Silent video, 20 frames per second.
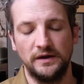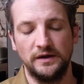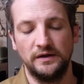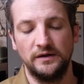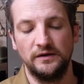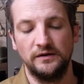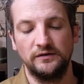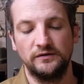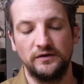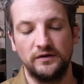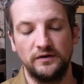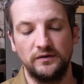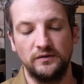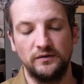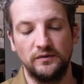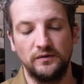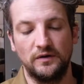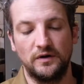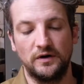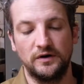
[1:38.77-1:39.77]
So
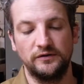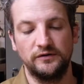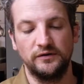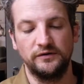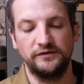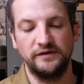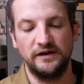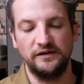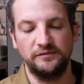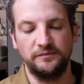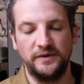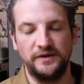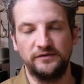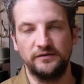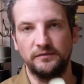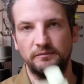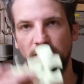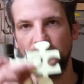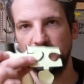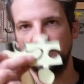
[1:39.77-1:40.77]
I'm going to do a test piece.
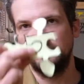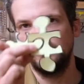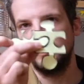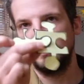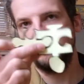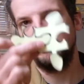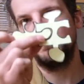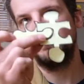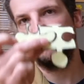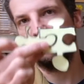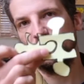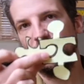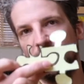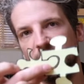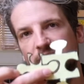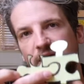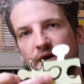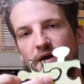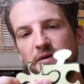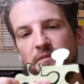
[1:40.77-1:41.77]
I might do
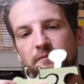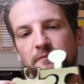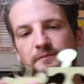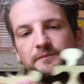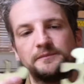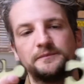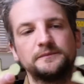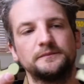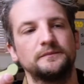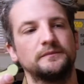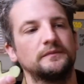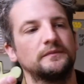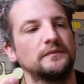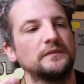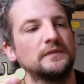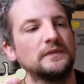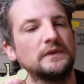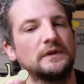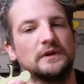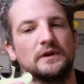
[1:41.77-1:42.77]
I
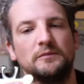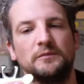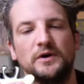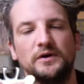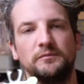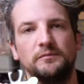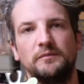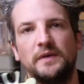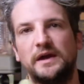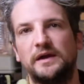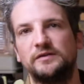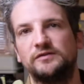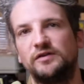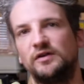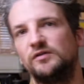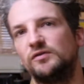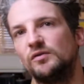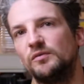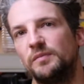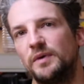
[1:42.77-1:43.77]
might make a
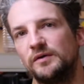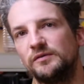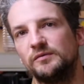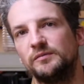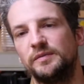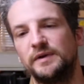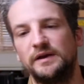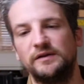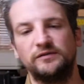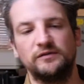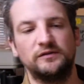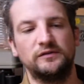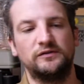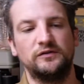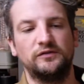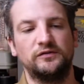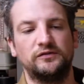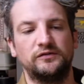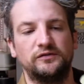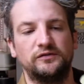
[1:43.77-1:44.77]
jigsaw puzzle piece and just